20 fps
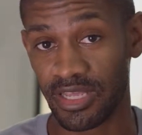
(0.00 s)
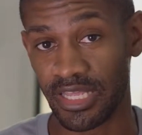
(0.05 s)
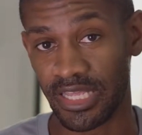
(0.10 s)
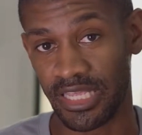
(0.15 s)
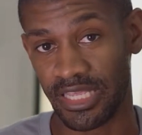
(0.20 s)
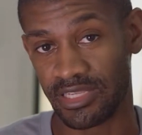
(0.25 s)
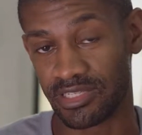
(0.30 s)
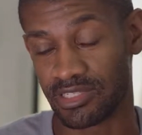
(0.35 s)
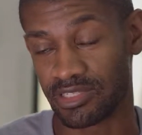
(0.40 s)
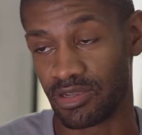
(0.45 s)

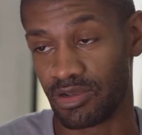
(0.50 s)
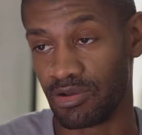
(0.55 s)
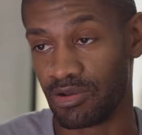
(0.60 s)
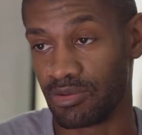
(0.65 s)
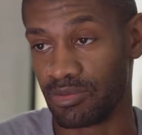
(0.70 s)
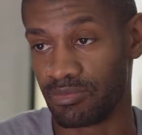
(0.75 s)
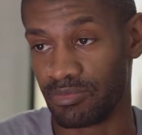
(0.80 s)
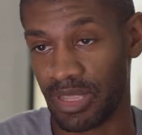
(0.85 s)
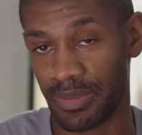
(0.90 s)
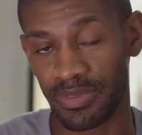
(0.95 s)
And
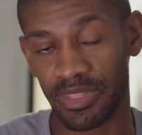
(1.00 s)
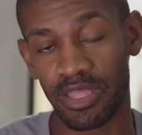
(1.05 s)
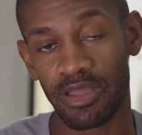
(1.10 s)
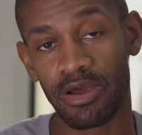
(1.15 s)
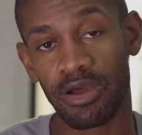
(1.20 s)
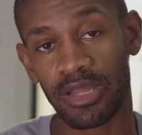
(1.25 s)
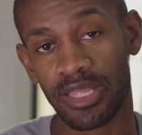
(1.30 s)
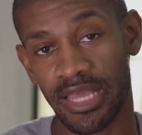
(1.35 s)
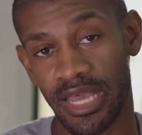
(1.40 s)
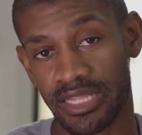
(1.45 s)
so maybe they
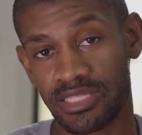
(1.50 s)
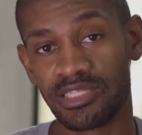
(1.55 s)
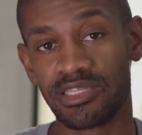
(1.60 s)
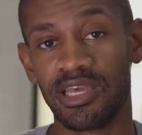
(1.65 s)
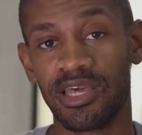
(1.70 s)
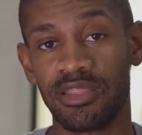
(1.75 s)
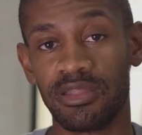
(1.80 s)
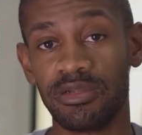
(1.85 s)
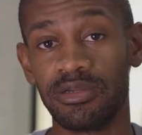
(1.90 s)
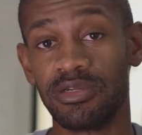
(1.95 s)
all got
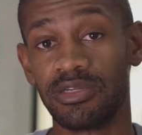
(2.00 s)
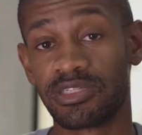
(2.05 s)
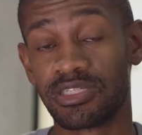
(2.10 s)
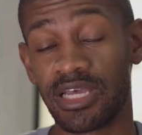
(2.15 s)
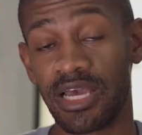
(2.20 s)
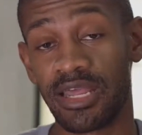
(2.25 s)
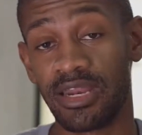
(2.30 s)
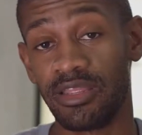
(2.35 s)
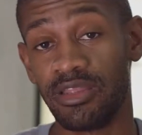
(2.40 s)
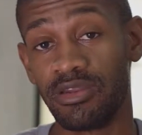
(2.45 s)
together and
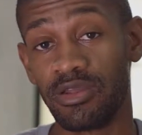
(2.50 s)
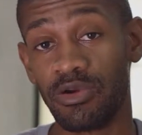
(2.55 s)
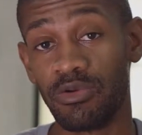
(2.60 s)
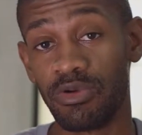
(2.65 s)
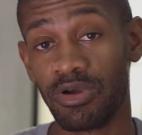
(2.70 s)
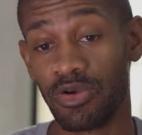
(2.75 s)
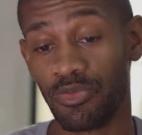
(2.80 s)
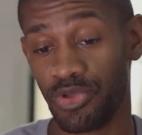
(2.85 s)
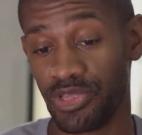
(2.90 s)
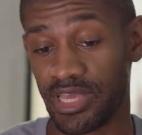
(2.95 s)
decided, you know
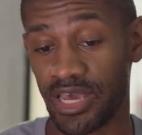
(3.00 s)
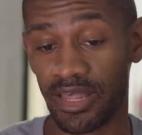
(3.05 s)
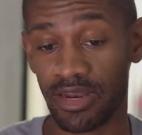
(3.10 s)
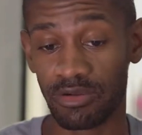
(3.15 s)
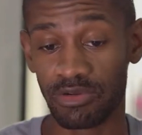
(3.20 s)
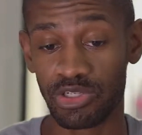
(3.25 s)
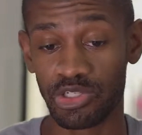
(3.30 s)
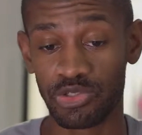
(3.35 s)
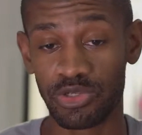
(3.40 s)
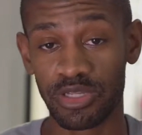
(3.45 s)
what, we got to
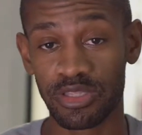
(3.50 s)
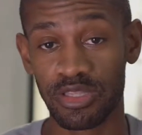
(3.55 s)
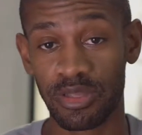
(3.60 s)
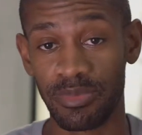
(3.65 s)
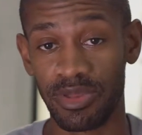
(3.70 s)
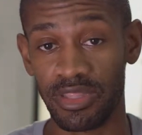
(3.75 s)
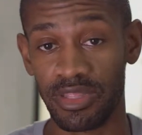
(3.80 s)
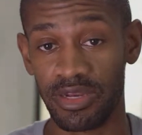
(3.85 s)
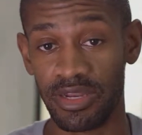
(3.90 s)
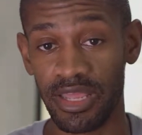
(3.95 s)
restrict them
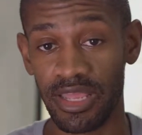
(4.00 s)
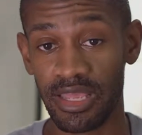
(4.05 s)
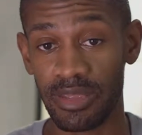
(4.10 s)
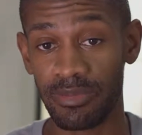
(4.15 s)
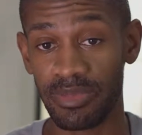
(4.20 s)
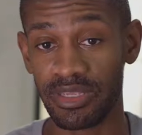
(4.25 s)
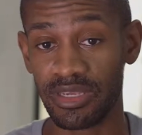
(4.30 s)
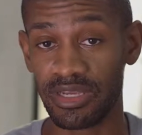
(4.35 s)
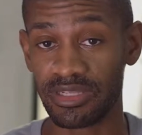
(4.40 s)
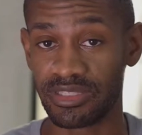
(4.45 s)
in the name
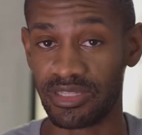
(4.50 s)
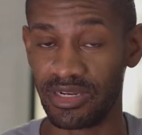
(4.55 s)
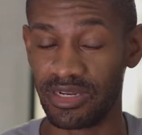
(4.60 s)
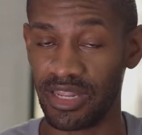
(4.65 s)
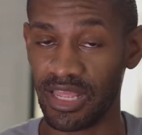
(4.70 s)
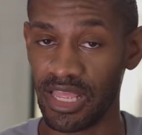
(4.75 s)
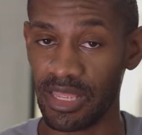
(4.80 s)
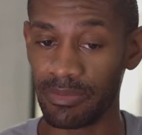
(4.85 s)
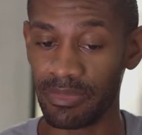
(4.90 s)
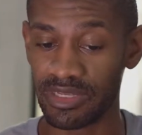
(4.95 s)
because the
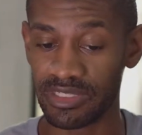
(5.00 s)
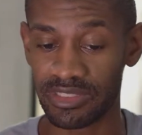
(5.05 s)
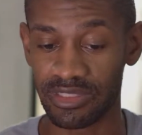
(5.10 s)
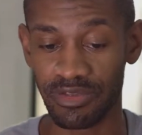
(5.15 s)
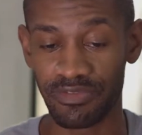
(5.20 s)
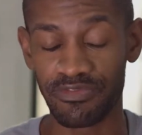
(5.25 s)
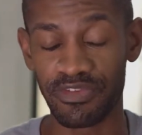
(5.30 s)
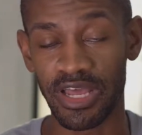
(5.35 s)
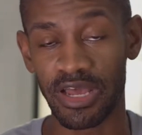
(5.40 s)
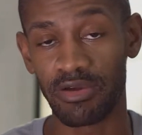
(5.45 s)
name is the
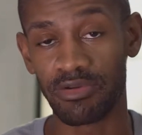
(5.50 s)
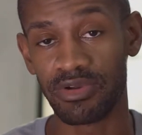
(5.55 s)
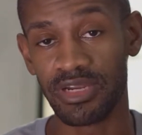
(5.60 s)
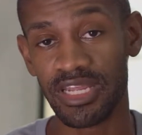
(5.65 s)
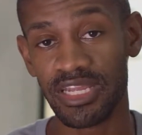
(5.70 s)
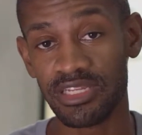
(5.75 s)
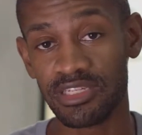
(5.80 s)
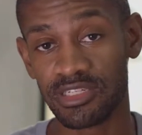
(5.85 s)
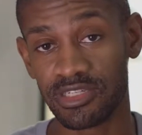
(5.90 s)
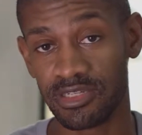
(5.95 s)

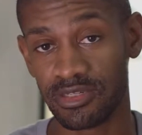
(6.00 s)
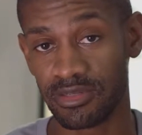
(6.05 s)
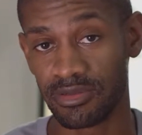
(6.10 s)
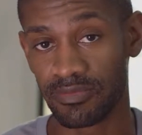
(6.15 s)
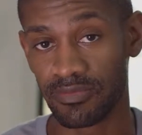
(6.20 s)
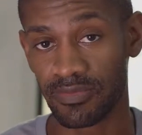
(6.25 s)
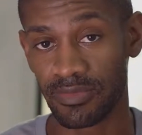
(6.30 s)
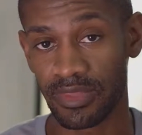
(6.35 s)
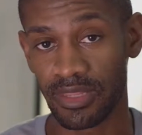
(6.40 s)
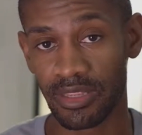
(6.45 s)
foundation
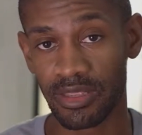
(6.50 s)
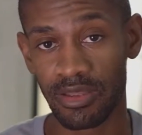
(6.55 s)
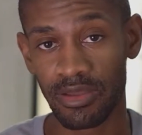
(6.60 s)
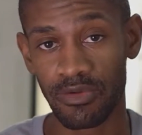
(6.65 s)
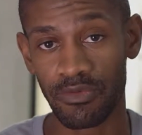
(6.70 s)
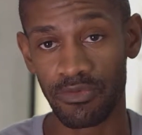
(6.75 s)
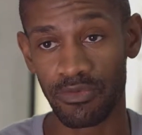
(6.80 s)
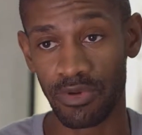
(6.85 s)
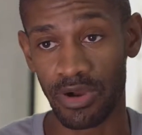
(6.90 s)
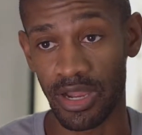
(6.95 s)

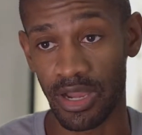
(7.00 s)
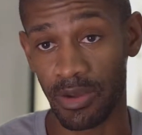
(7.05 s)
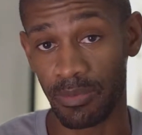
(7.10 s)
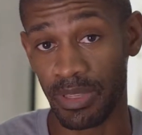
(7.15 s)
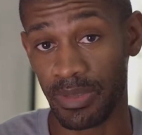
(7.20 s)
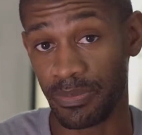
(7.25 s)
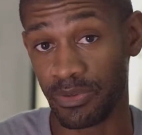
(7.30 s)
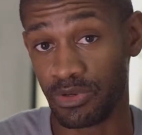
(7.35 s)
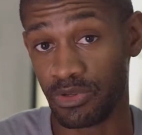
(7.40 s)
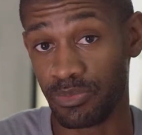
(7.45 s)
for how
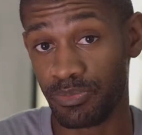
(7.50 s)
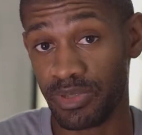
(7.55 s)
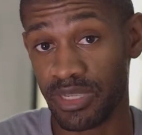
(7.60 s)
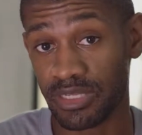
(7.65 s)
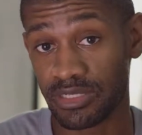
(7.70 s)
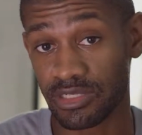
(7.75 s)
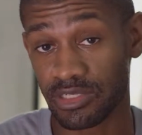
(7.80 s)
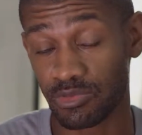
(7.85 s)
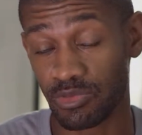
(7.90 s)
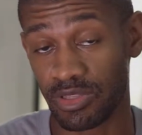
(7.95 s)
people do
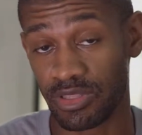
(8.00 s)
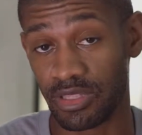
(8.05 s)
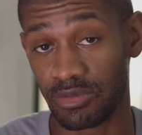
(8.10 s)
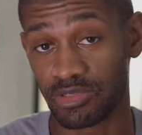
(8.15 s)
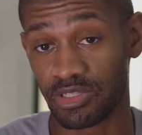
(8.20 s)
business with them.